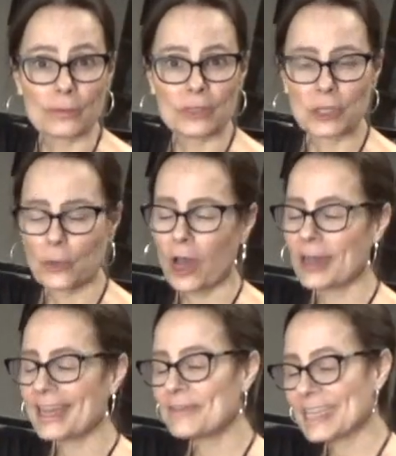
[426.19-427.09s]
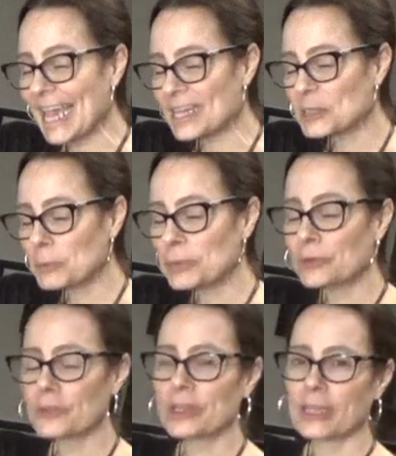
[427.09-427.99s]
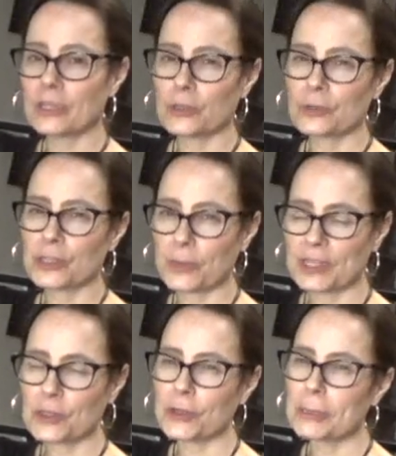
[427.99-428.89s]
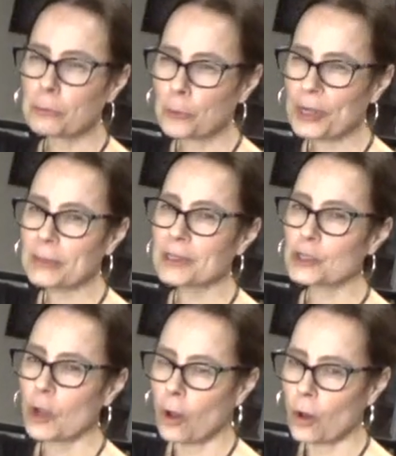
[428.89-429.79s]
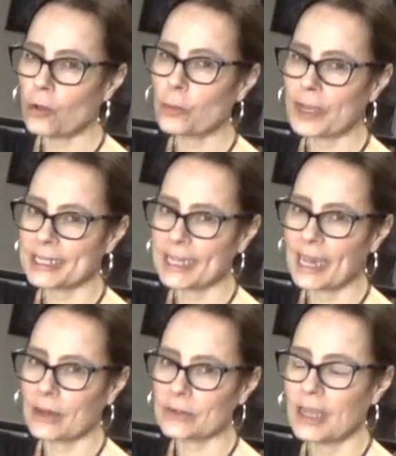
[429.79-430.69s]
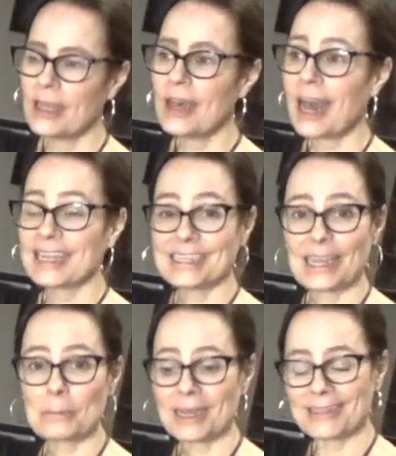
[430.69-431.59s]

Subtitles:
So I have a gas burner that I use, so I turn it pretty much all the way down. I set my